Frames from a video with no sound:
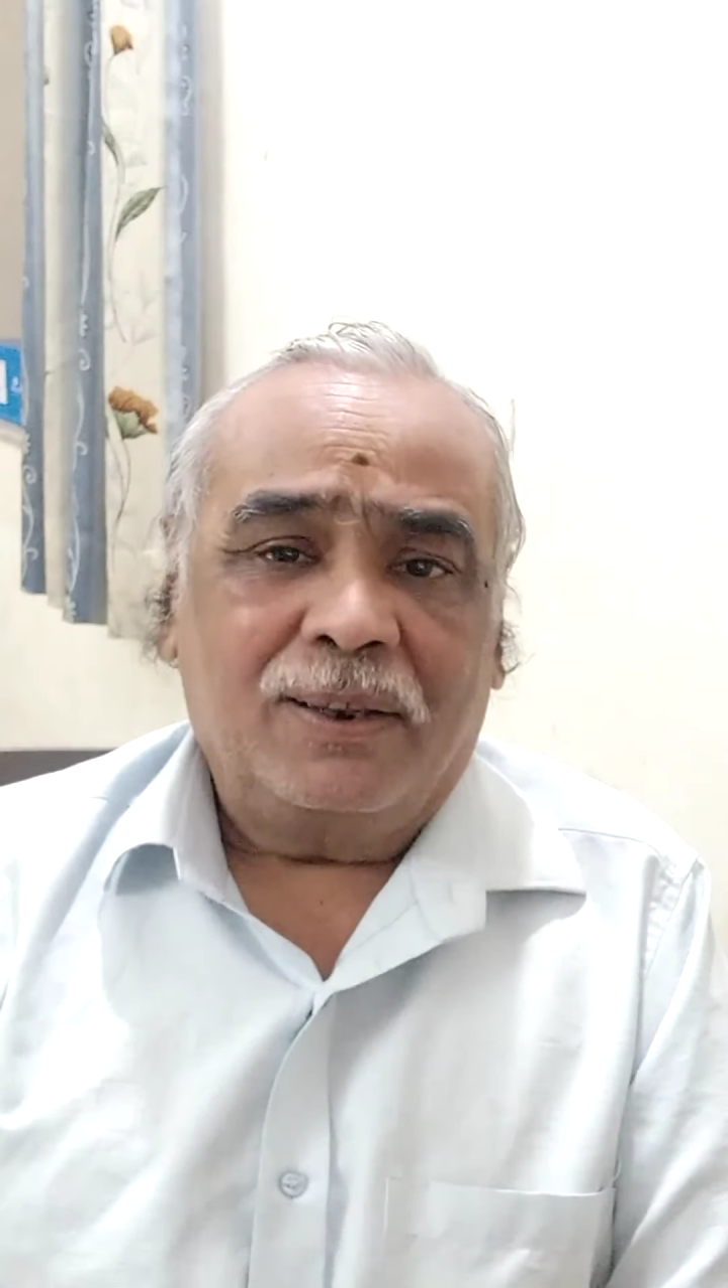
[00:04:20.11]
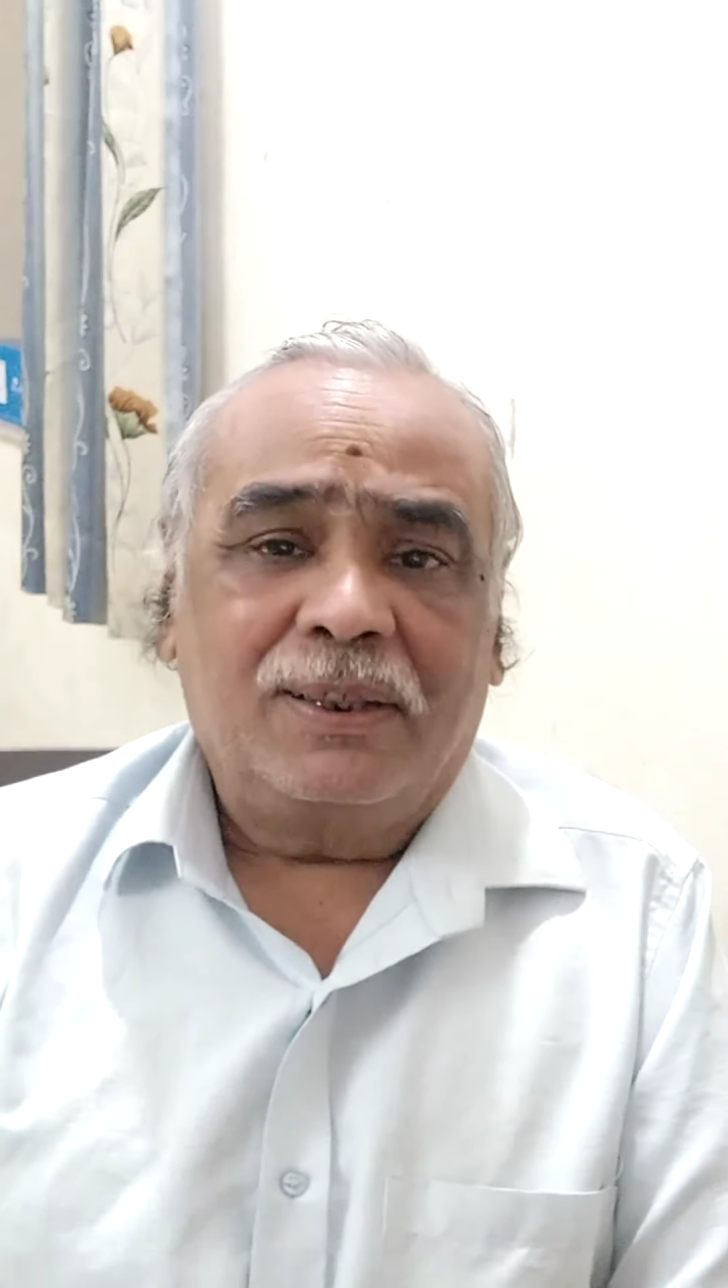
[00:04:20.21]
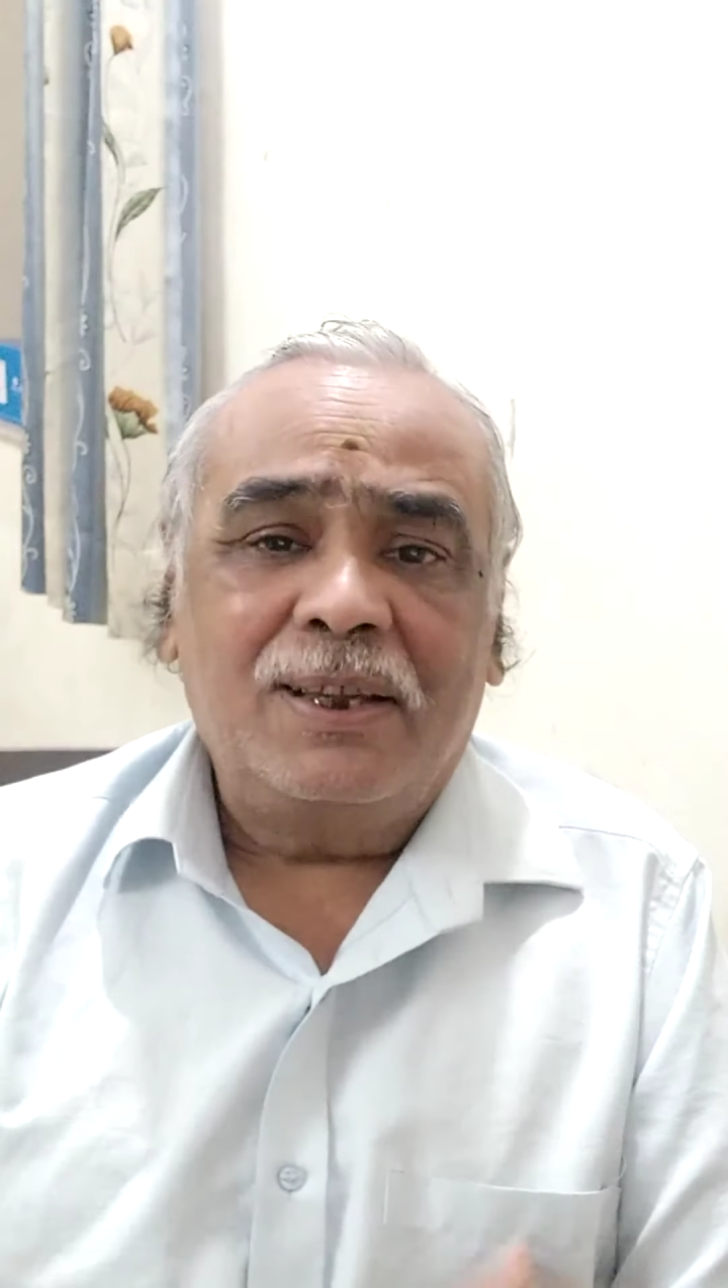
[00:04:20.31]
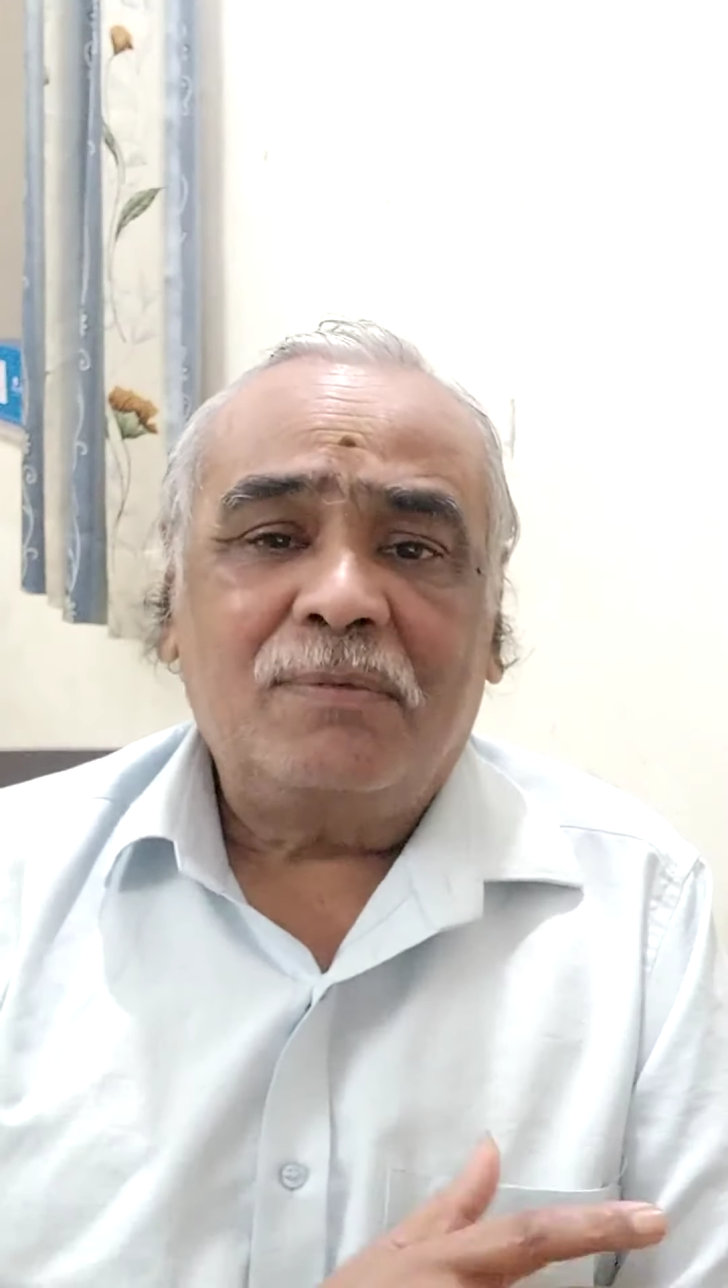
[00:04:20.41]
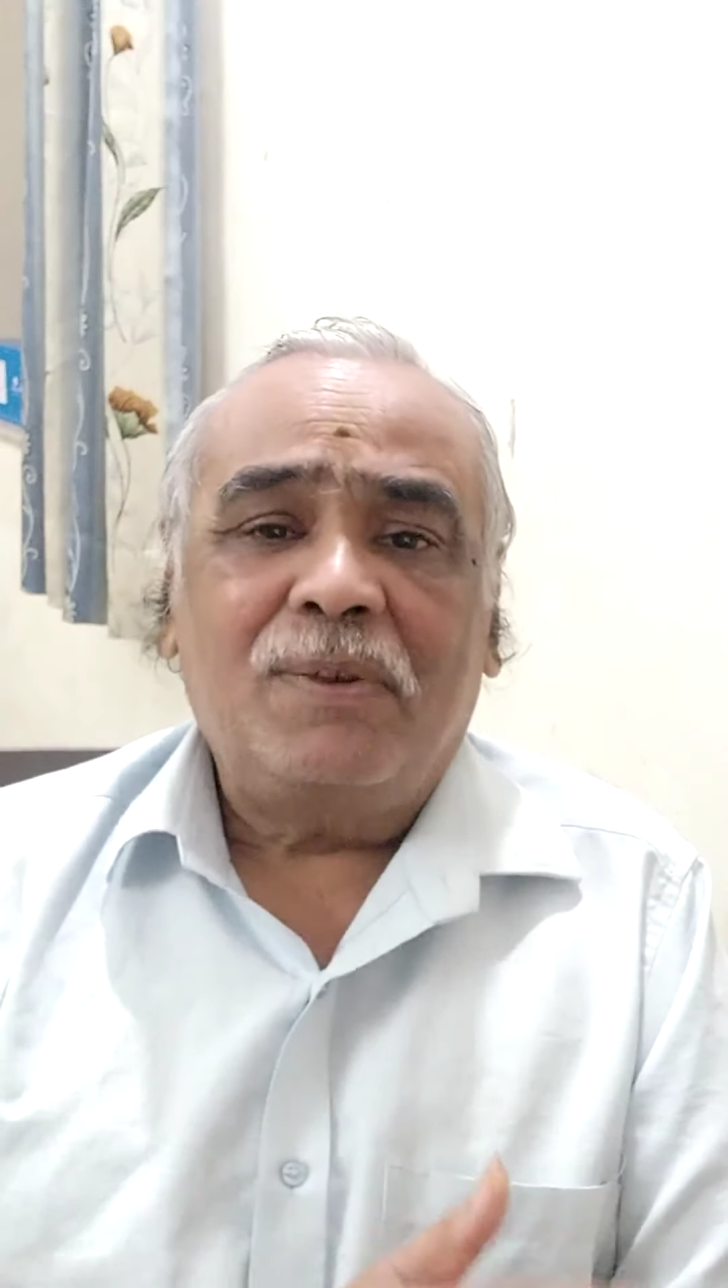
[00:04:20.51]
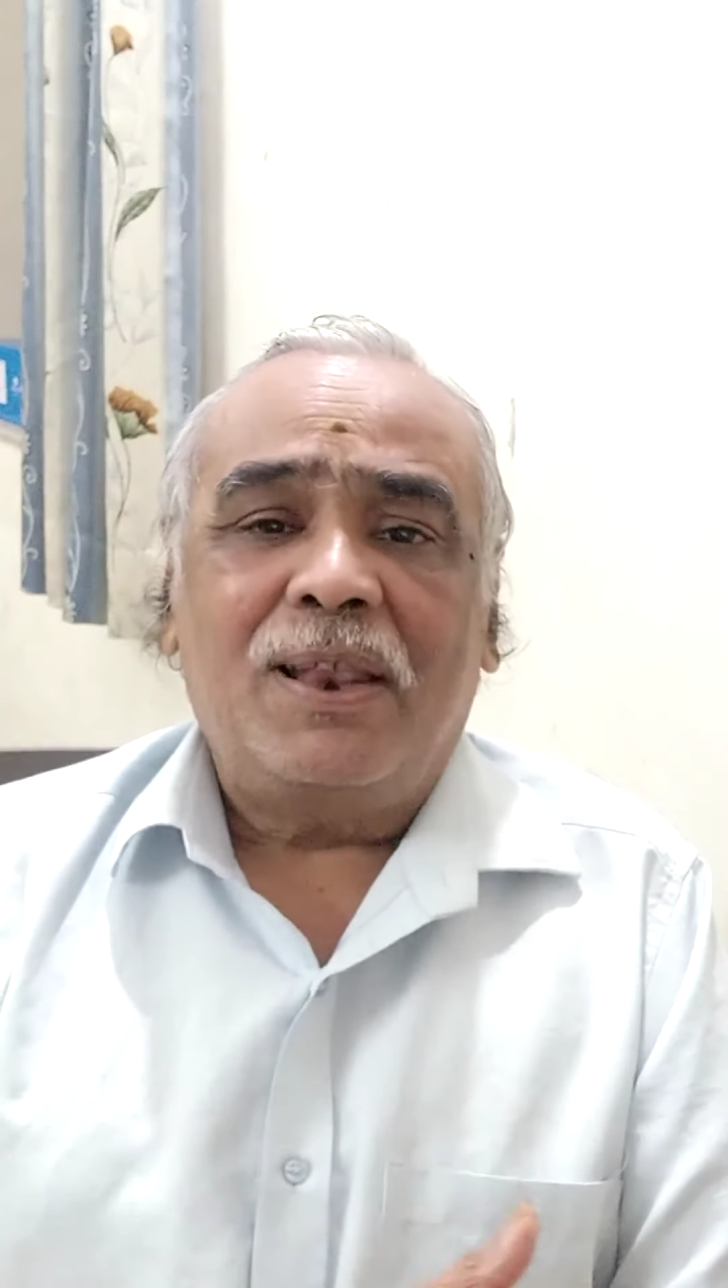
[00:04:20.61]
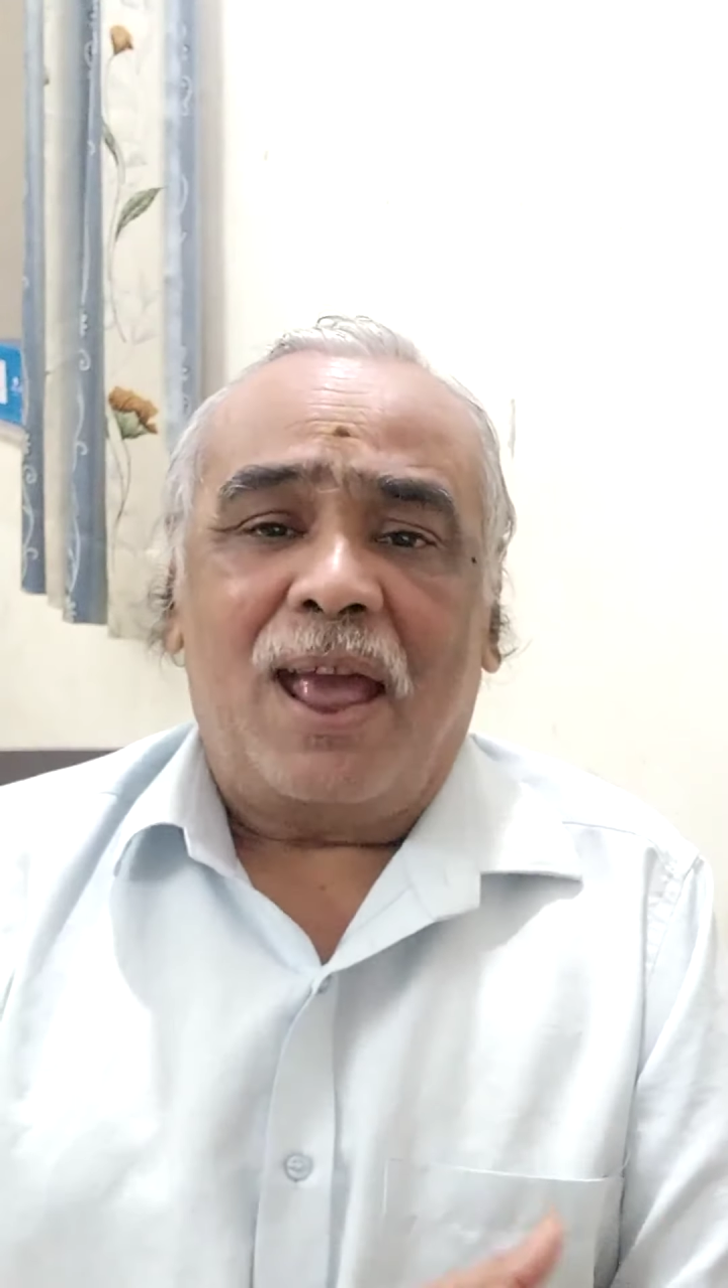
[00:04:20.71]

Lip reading: This will